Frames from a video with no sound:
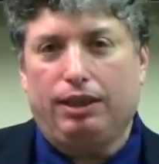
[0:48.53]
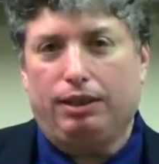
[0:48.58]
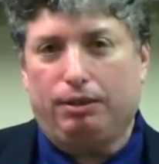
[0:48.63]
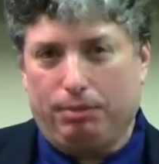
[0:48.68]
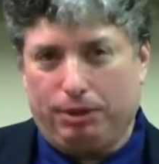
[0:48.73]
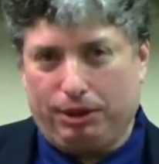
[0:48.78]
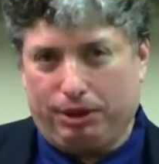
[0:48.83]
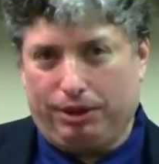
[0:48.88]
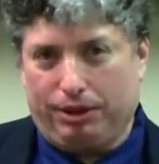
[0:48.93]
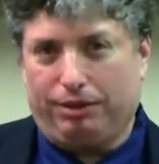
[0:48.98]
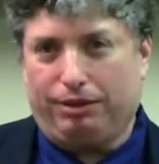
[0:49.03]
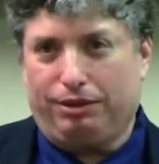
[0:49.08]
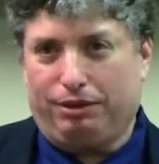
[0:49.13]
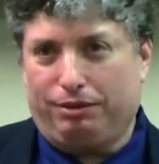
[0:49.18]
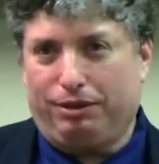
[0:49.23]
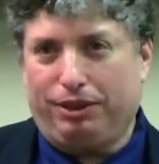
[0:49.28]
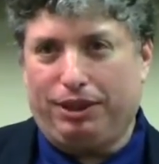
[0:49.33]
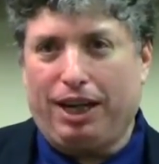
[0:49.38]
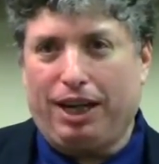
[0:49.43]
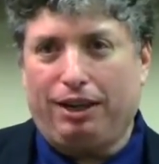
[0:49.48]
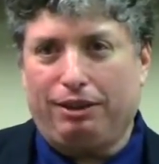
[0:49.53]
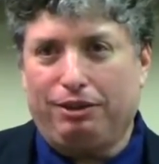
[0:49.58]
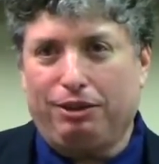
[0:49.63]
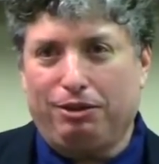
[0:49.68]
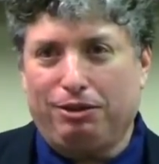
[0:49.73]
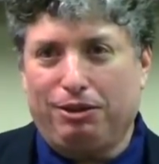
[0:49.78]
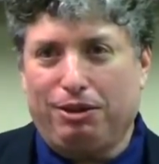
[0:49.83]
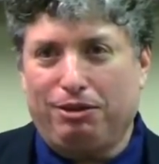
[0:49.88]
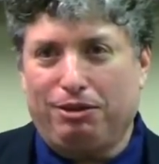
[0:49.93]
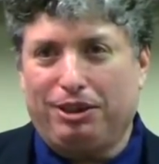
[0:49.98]
Let me just, if you
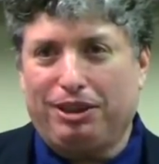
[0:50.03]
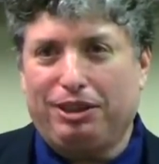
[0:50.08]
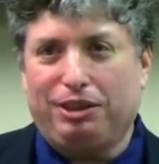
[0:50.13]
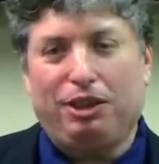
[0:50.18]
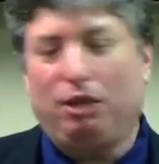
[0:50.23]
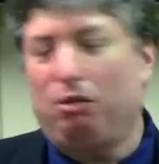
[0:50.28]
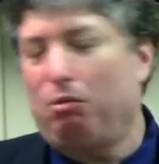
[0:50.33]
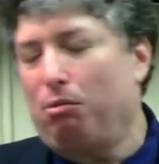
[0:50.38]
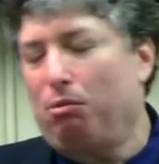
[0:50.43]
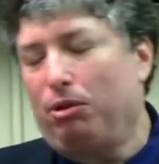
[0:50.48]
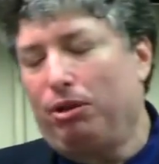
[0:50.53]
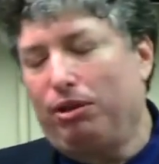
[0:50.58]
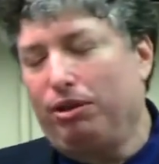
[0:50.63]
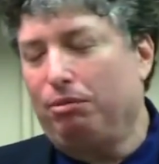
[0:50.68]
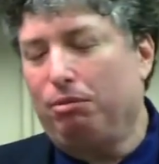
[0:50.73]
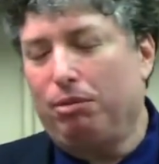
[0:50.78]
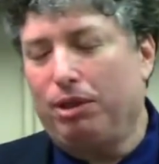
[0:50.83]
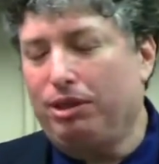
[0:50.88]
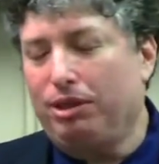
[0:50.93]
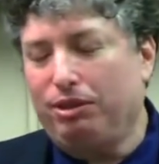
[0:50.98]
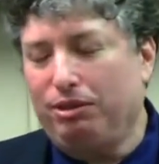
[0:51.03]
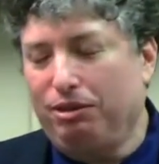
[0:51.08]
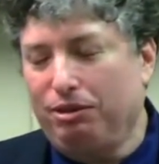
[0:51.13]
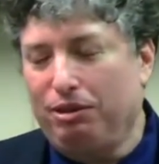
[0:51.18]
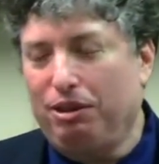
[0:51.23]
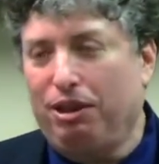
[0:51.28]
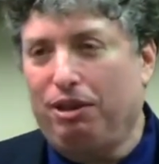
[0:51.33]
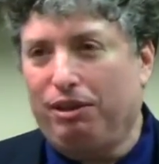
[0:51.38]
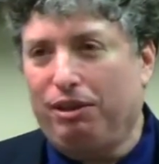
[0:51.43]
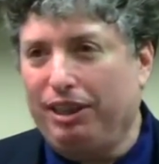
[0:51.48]
don't know this, there was
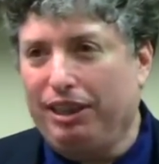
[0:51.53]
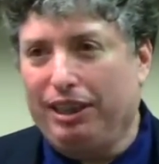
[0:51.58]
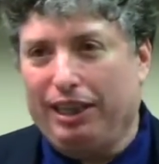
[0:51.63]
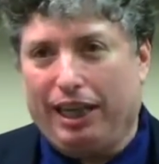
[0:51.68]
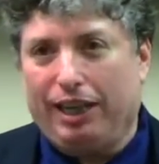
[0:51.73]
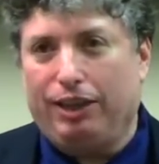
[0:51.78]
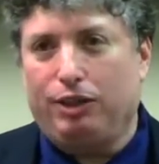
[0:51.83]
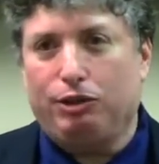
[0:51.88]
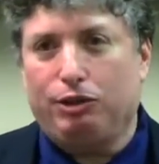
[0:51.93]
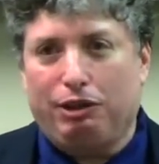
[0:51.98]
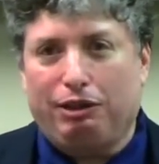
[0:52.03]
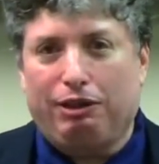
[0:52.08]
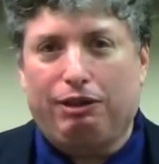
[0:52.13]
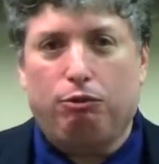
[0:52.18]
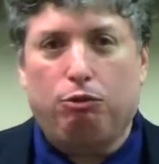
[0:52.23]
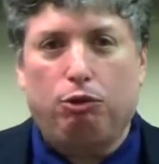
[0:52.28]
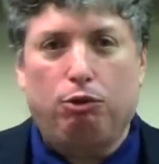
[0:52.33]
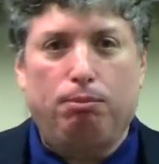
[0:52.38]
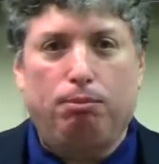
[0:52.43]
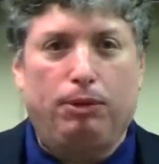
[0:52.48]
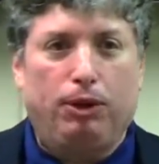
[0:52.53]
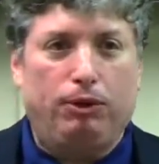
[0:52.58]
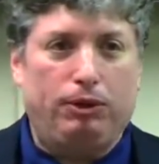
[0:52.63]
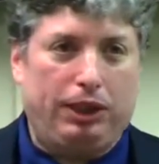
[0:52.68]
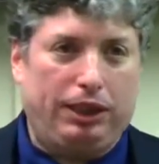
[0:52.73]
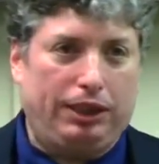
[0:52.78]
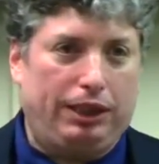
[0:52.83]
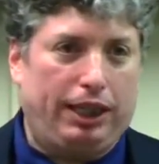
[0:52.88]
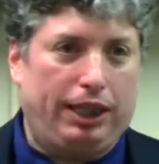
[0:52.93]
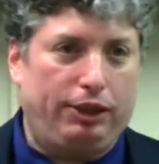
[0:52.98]
nothing else
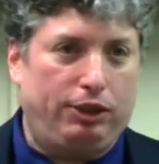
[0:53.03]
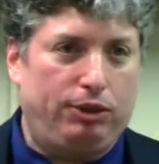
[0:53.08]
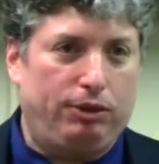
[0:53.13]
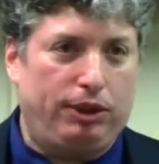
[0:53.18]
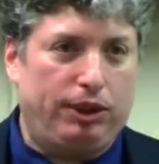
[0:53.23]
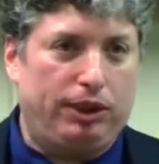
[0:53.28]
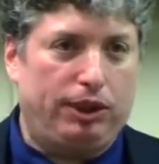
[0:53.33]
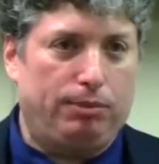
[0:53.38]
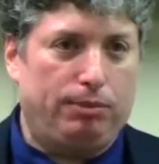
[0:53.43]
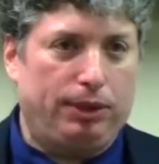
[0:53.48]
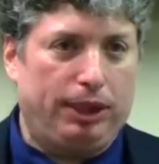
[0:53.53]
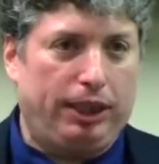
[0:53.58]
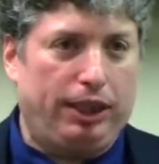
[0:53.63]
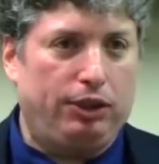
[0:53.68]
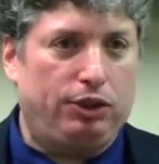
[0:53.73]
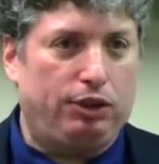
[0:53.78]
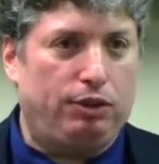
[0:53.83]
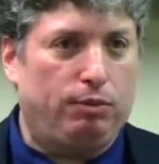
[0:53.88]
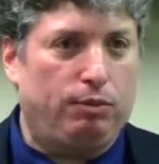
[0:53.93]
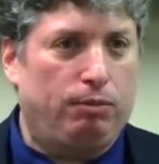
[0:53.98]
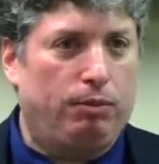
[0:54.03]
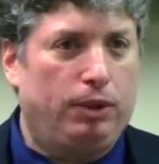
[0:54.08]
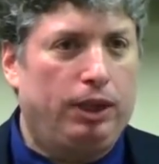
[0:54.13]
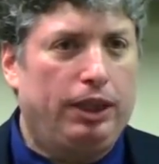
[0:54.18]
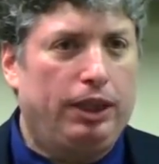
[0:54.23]
remotely like Judaism in the ancient